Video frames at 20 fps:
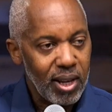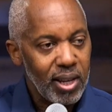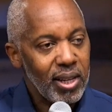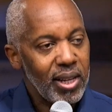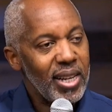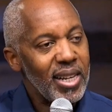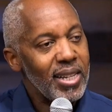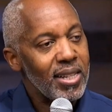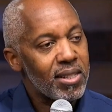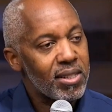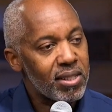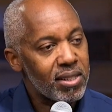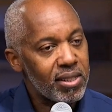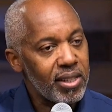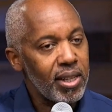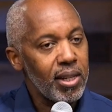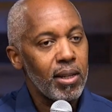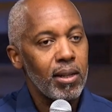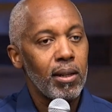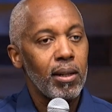He
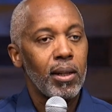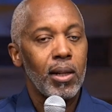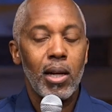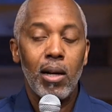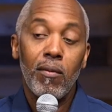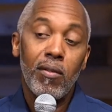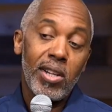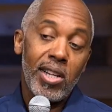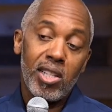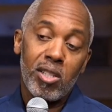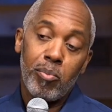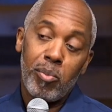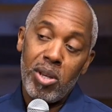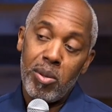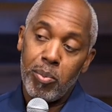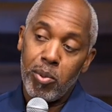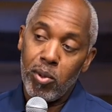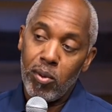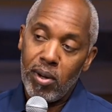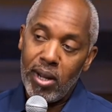still loved his
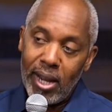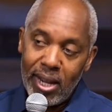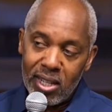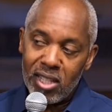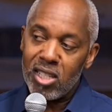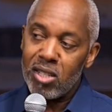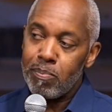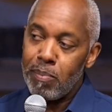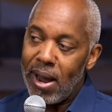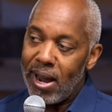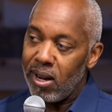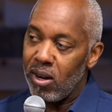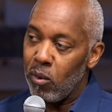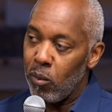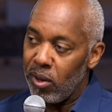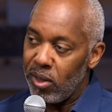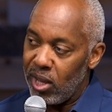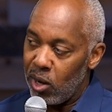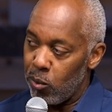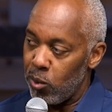people in spite of
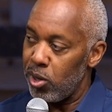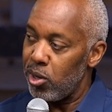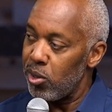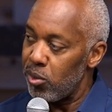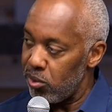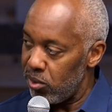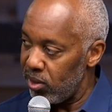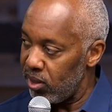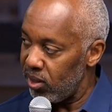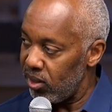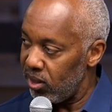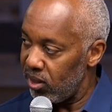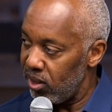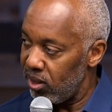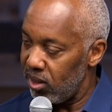what they were doing.